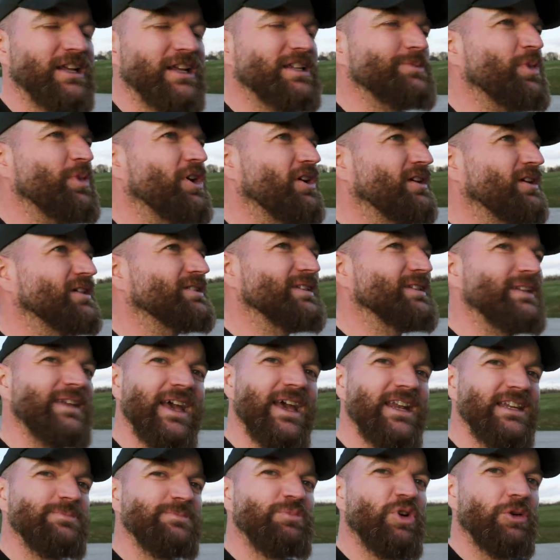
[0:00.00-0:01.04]
Experience in
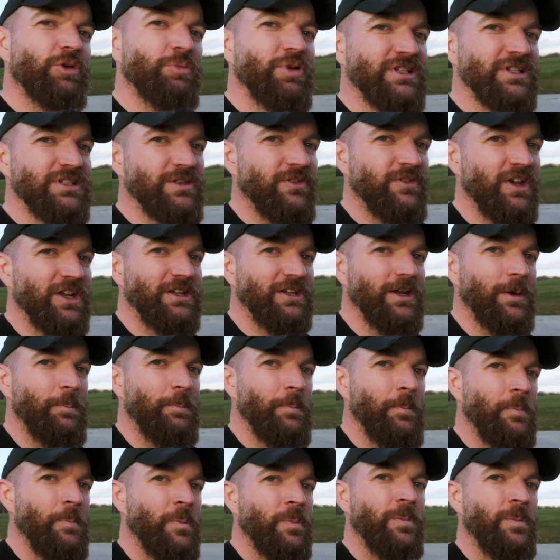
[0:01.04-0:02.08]
Gettysburg,
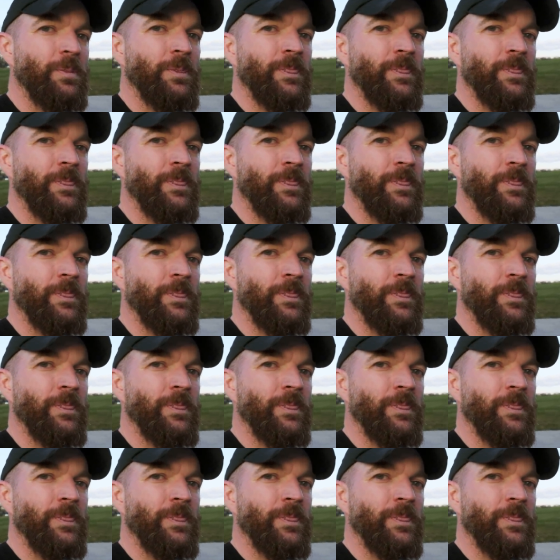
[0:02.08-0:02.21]
Pennsylvania.